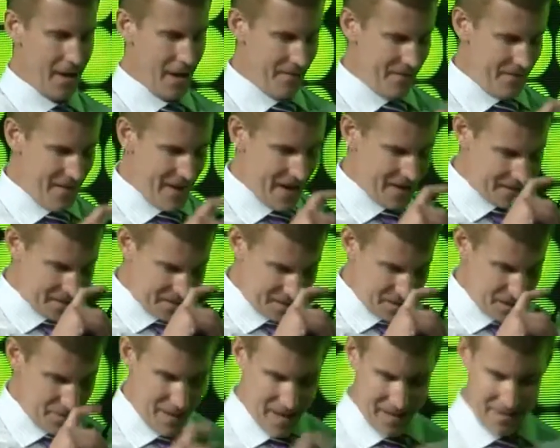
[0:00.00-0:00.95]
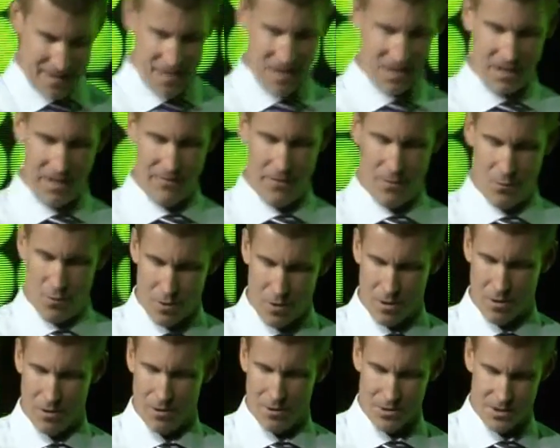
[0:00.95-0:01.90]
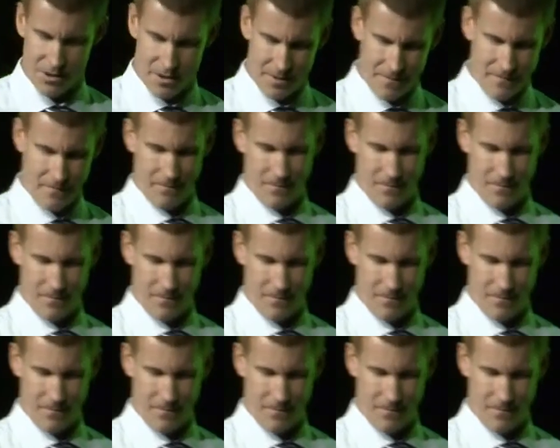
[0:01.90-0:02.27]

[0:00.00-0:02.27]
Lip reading: In fact, to make things even worse,